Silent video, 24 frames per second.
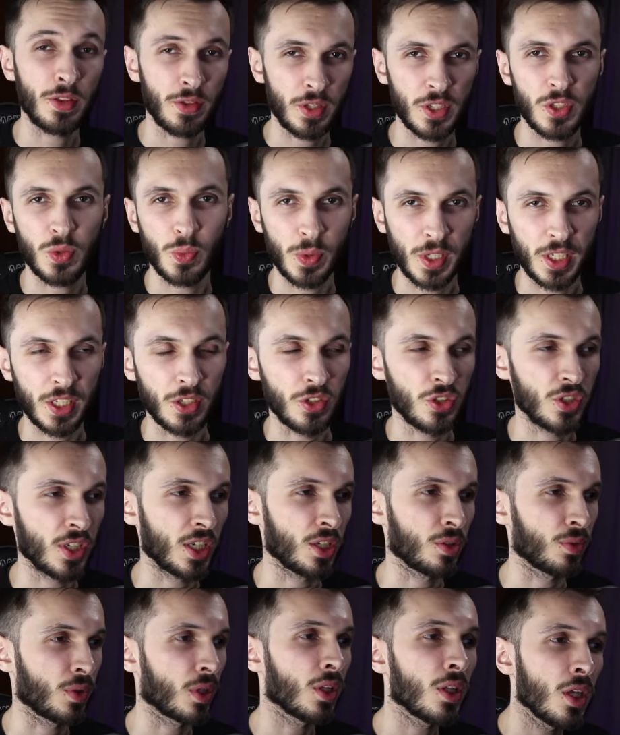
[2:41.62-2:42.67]
and this week in
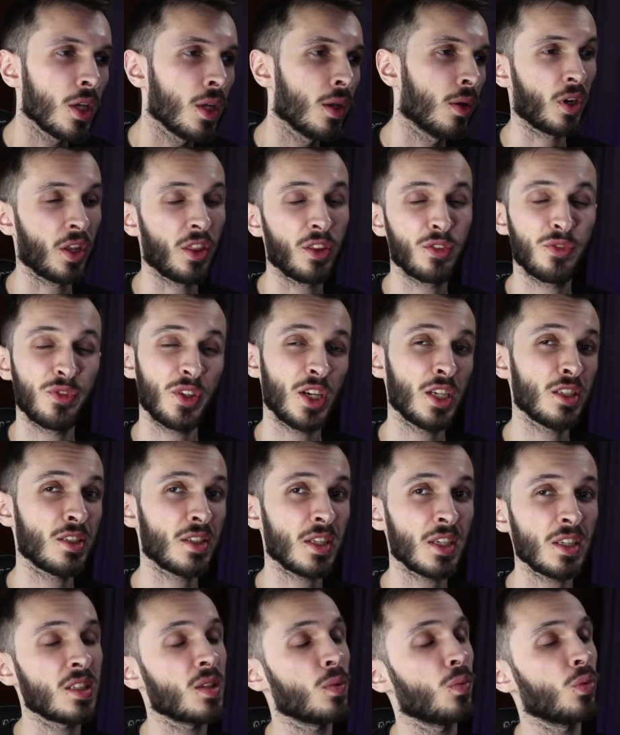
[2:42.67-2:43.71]
general. One of the first
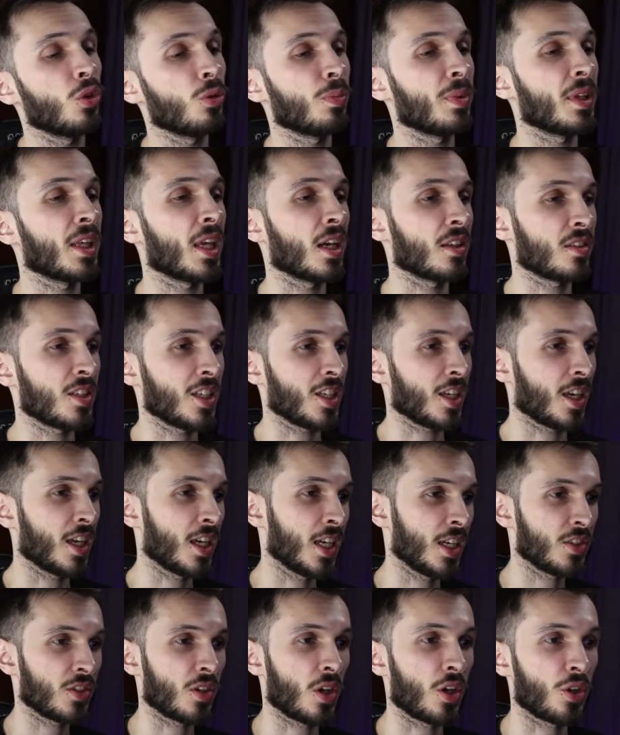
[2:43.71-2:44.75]
things that we'll be getting is